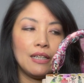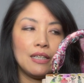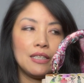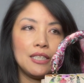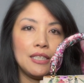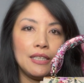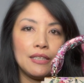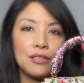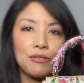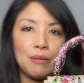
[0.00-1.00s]
She
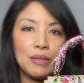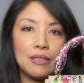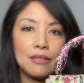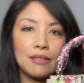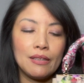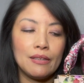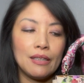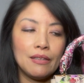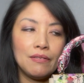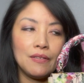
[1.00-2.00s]
is reminiscent
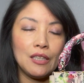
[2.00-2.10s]
of